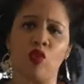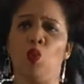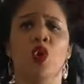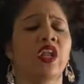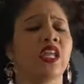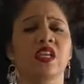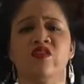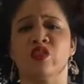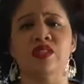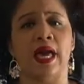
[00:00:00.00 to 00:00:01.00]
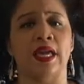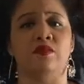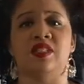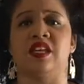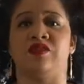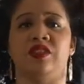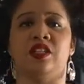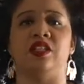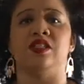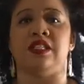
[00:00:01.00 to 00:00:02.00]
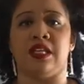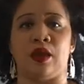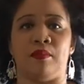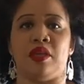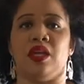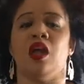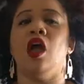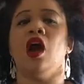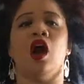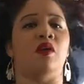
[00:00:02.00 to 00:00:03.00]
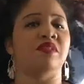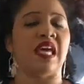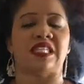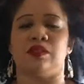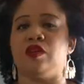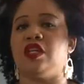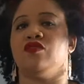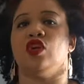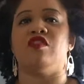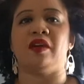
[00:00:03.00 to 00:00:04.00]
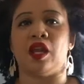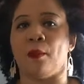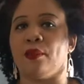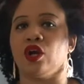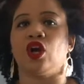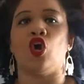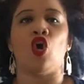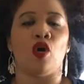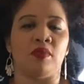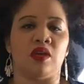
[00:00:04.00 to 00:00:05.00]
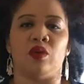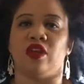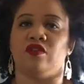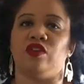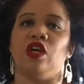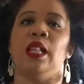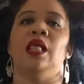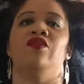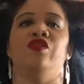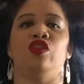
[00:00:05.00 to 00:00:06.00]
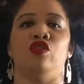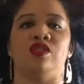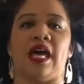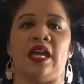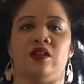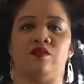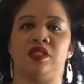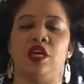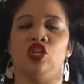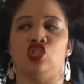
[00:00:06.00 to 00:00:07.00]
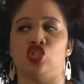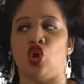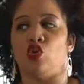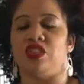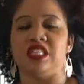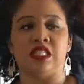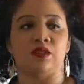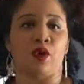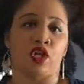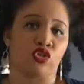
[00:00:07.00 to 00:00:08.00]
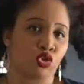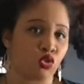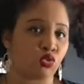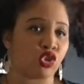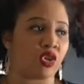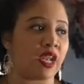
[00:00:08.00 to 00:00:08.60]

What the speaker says: want any of those items, definitely DM me, text me if you have my number, call me, whatever, for those items. So this is part 2. So